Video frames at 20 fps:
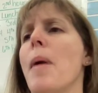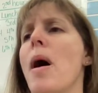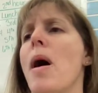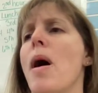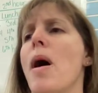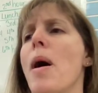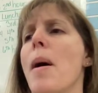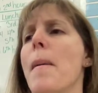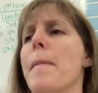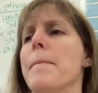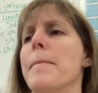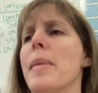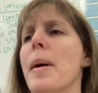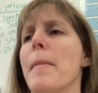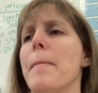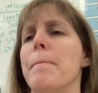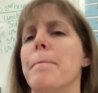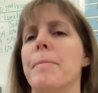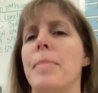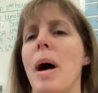
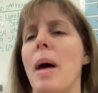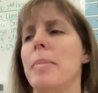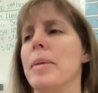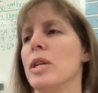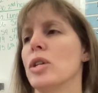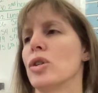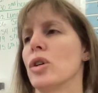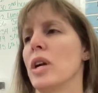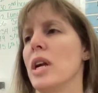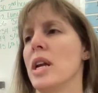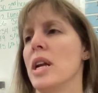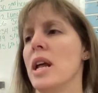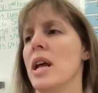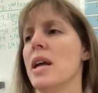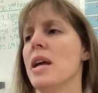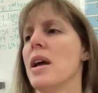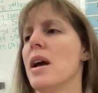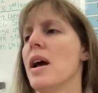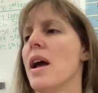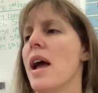puppy
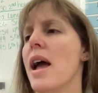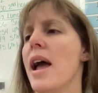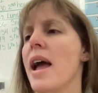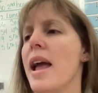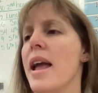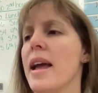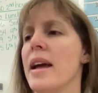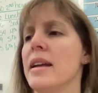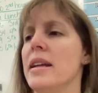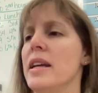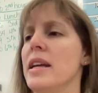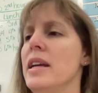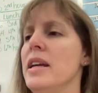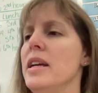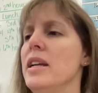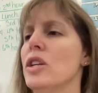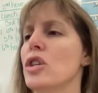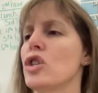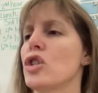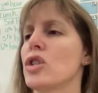training, and
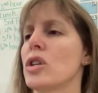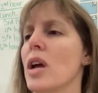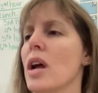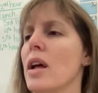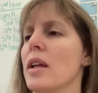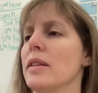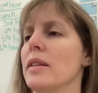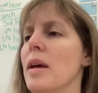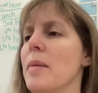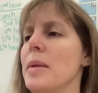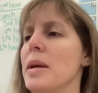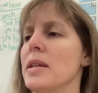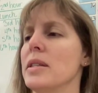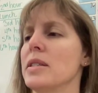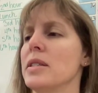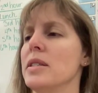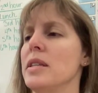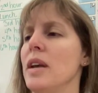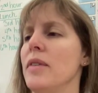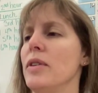each, let me
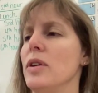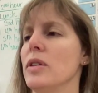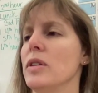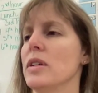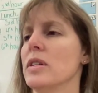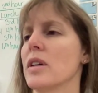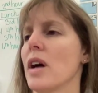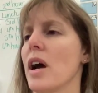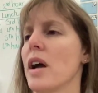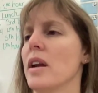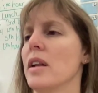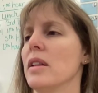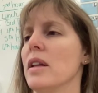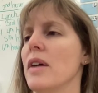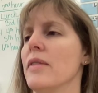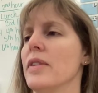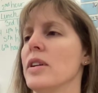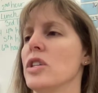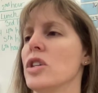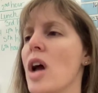give you the title
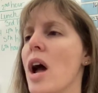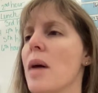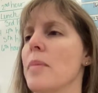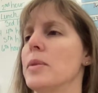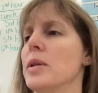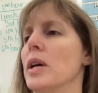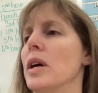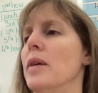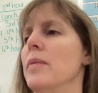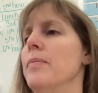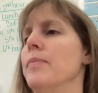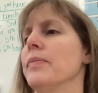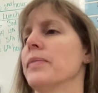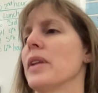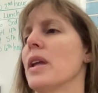of a chapter.